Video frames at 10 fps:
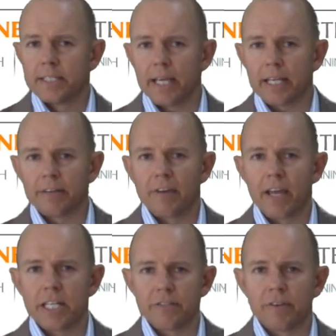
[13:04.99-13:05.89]
Take
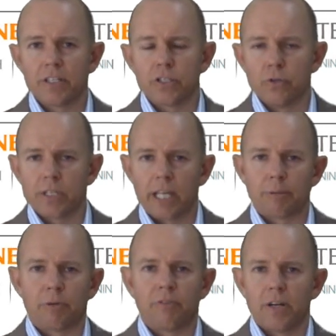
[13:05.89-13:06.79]
advantage of it and do something
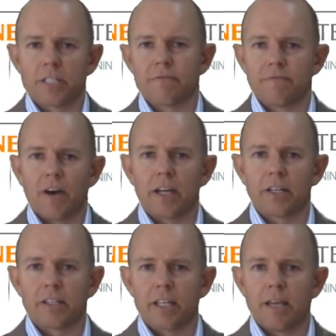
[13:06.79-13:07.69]
that provides some
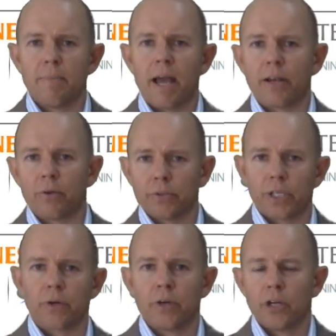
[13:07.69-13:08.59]
value to them and
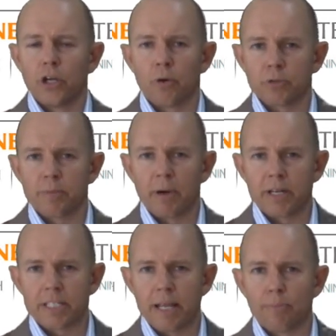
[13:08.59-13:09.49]
also helps them
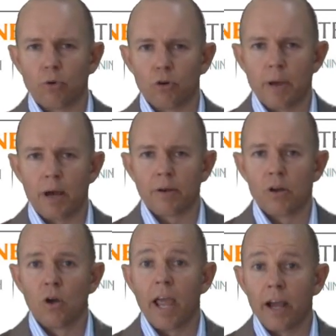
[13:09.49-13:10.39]
understand more about
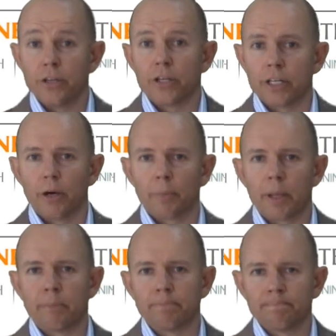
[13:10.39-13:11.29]
how you can help
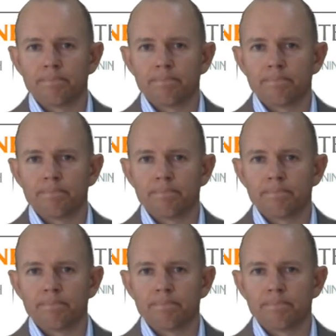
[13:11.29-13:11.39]
them.